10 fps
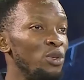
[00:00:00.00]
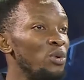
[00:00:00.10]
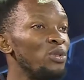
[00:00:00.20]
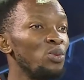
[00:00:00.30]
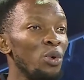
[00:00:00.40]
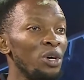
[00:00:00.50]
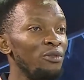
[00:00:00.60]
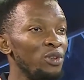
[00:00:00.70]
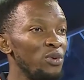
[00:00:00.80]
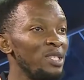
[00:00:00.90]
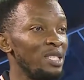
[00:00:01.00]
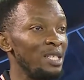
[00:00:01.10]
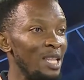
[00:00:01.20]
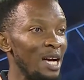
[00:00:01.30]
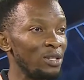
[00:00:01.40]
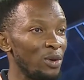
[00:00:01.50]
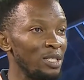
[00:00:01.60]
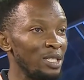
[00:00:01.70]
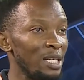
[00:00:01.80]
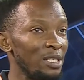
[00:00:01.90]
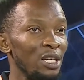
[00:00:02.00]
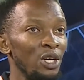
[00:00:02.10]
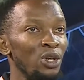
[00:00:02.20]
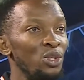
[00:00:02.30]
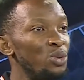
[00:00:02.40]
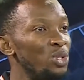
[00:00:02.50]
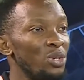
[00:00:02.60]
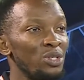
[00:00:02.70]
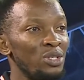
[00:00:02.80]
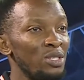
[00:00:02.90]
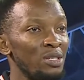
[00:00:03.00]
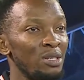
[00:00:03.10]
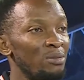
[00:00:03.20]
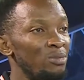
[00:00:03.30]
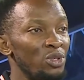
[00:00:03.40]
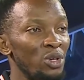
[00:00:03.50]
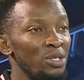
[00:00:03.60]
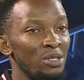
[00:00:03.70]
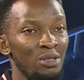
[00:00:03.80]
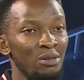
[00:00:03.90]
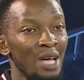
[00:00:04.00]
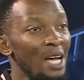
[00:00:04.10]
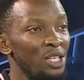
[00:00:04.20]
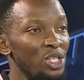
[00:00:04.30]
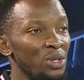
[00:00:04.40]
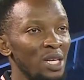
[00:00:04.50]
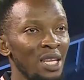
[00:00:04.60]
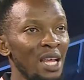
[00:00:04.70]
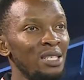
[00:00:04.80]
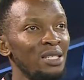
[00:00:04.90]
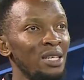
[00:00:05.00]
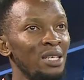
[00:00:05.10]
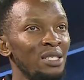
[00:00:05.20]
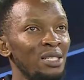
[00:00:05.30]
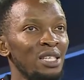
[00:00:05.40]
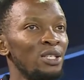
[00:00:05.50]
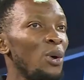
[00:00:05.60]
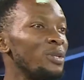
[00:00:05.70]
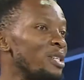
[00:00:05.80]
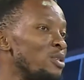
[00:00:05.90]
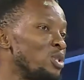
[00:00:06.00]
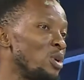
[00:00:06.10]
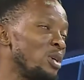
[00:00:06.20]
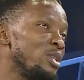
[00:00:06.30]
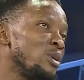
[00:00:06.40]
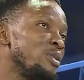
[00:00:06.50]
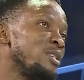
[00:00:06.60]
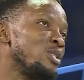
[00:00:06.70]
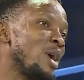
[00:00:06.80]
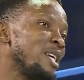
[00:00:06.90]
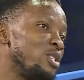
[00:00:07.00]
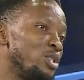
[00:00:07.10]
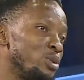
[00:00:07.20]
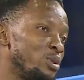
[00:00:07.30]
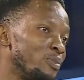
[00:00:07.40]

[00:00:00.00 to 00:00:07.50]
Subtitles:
don't see that content, you just addiction. The next thing is it alters your attitude.